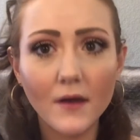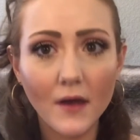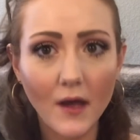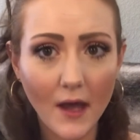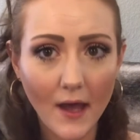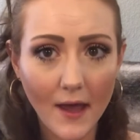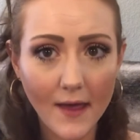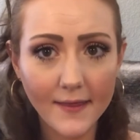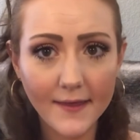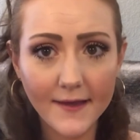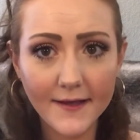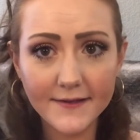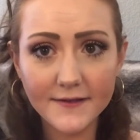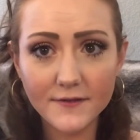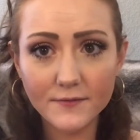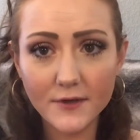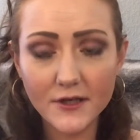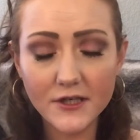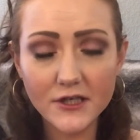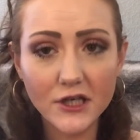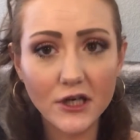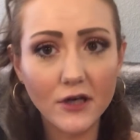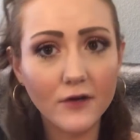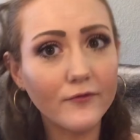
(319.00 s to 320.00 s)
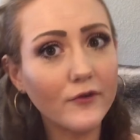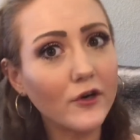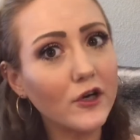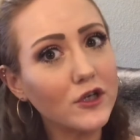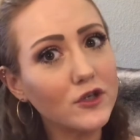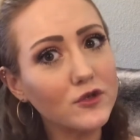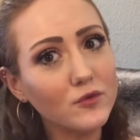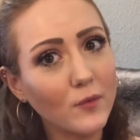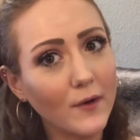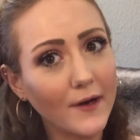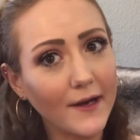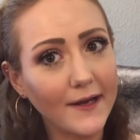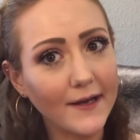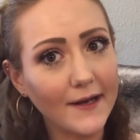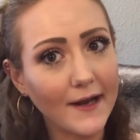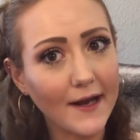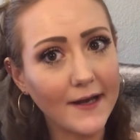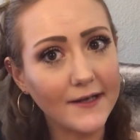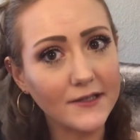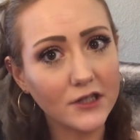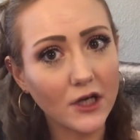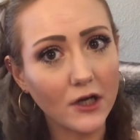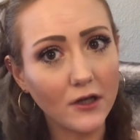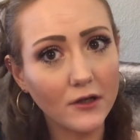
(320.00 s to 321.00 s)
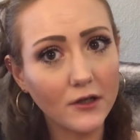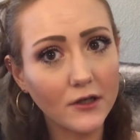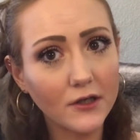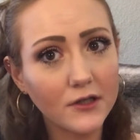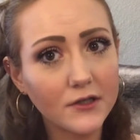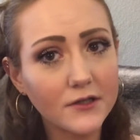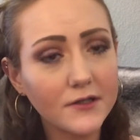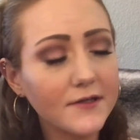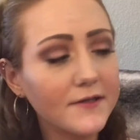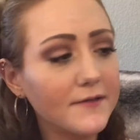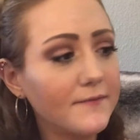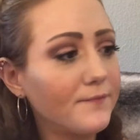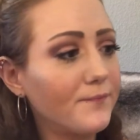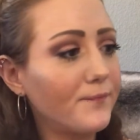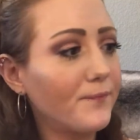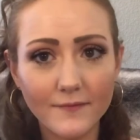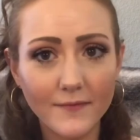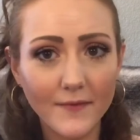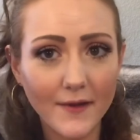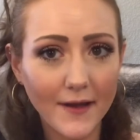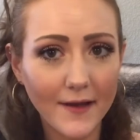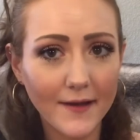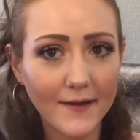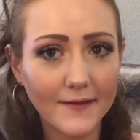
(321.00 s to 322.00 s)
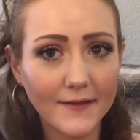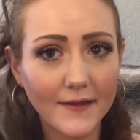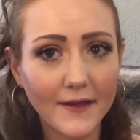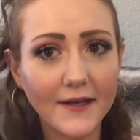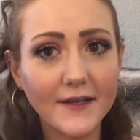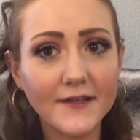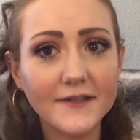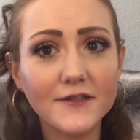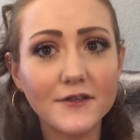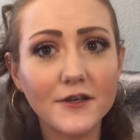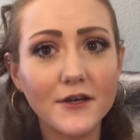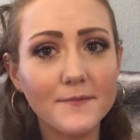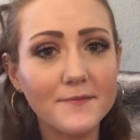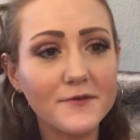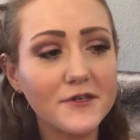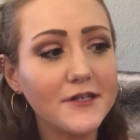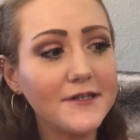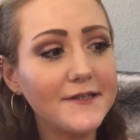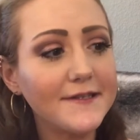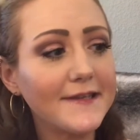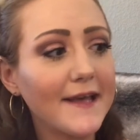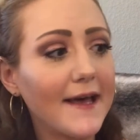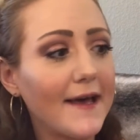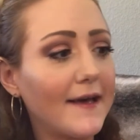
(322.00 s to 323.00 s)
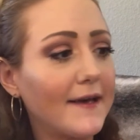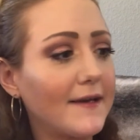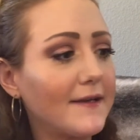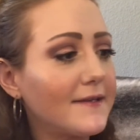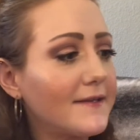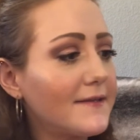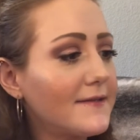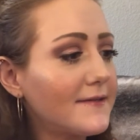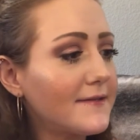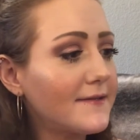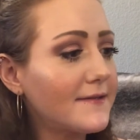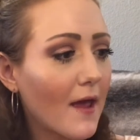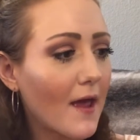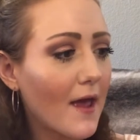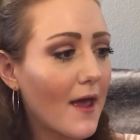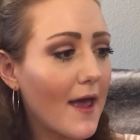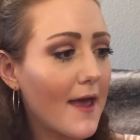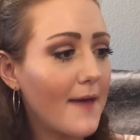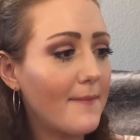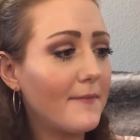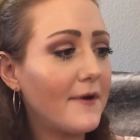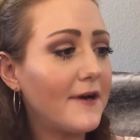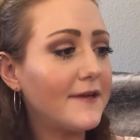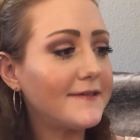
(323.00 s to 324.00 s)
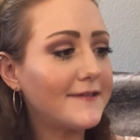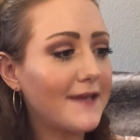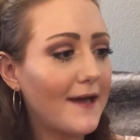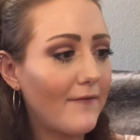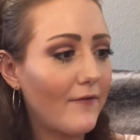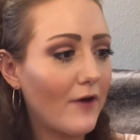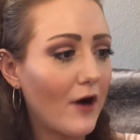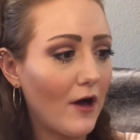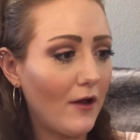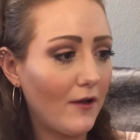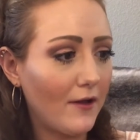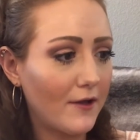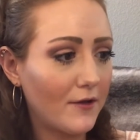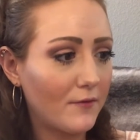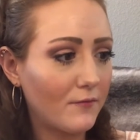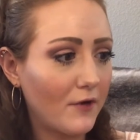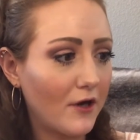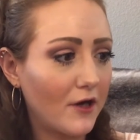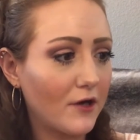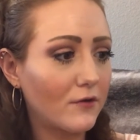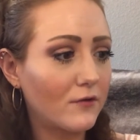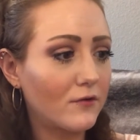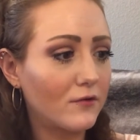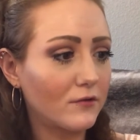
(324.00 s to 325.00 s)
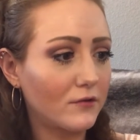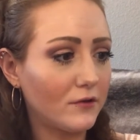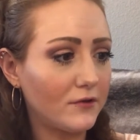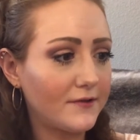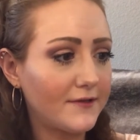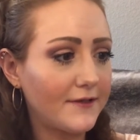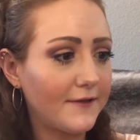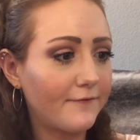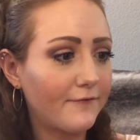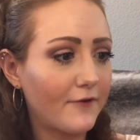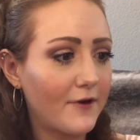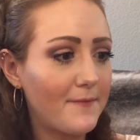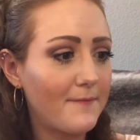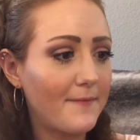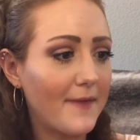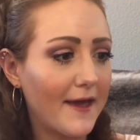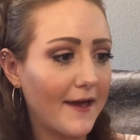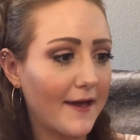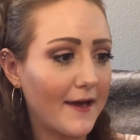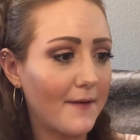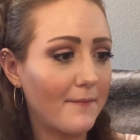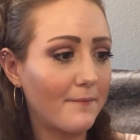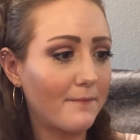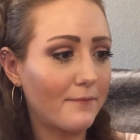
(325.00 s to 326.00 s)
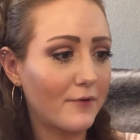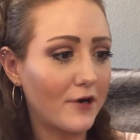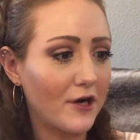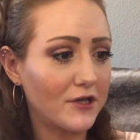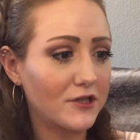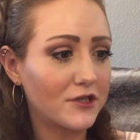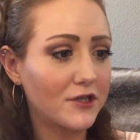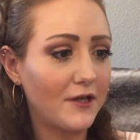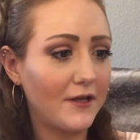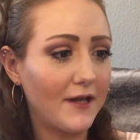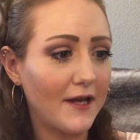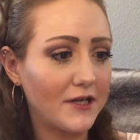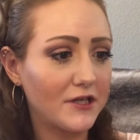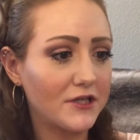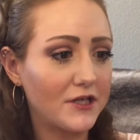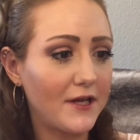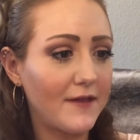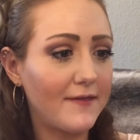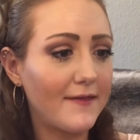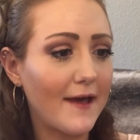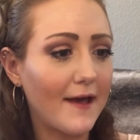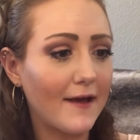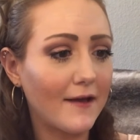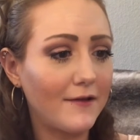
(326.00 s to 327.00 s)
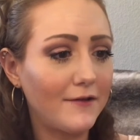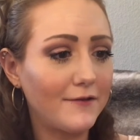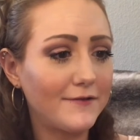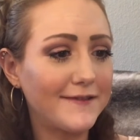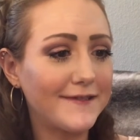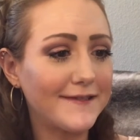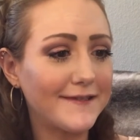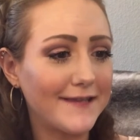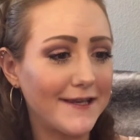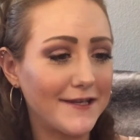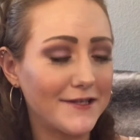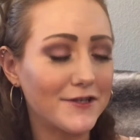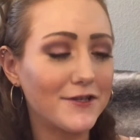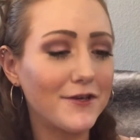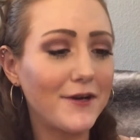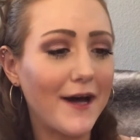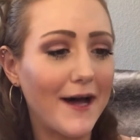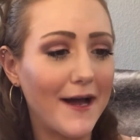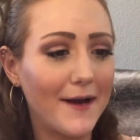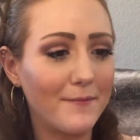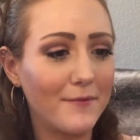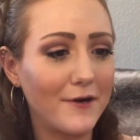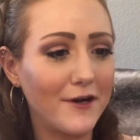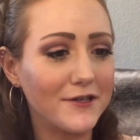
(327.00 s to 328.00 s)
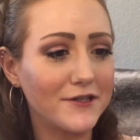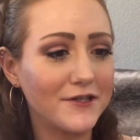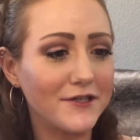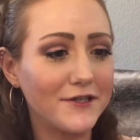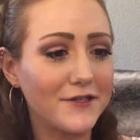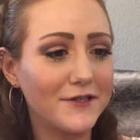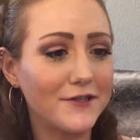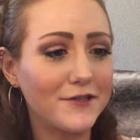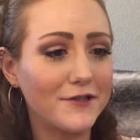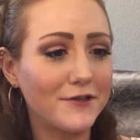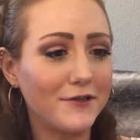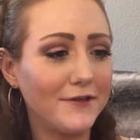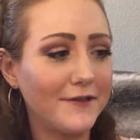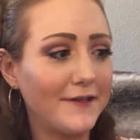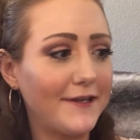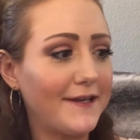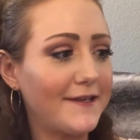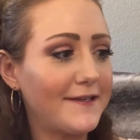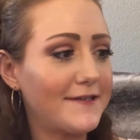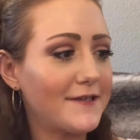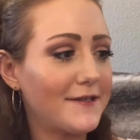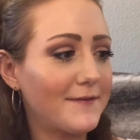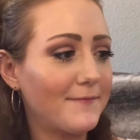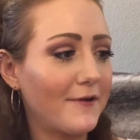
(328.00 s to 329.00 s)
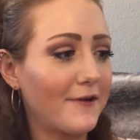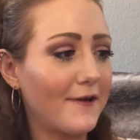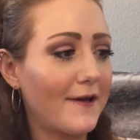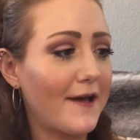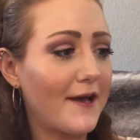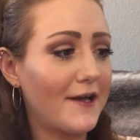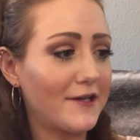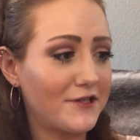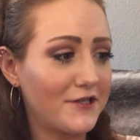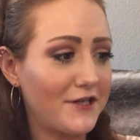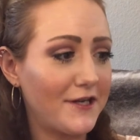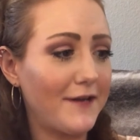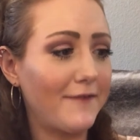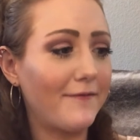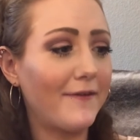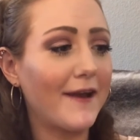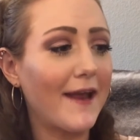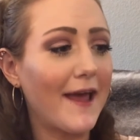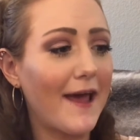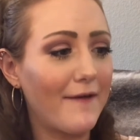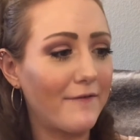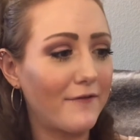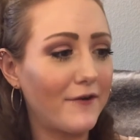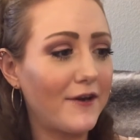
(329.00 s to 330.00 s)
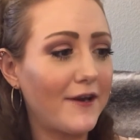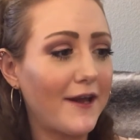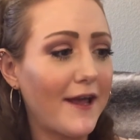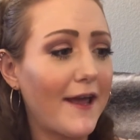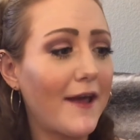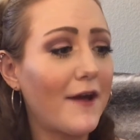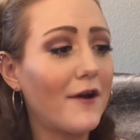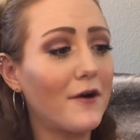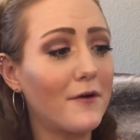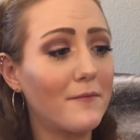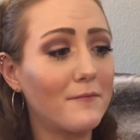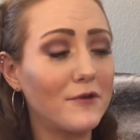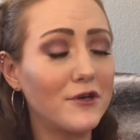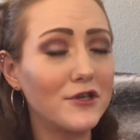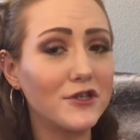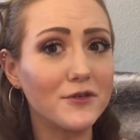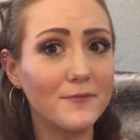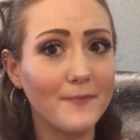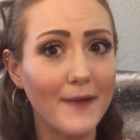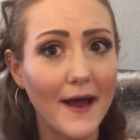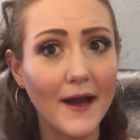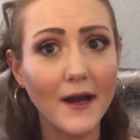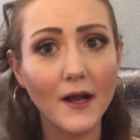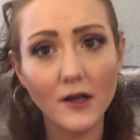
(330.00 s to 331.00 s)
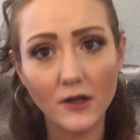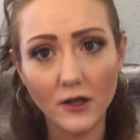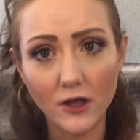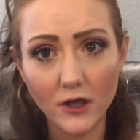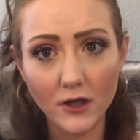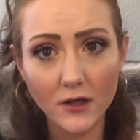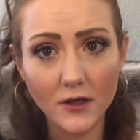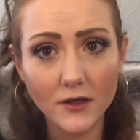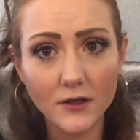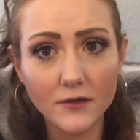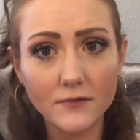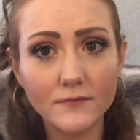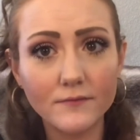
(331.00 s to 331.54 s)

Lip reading: And these retail for $29. The description says, a must-have all-in-one cruelty-free makeup brush collection that includes essential eye brushes you'll need to achieve an everyday or more dramatic look.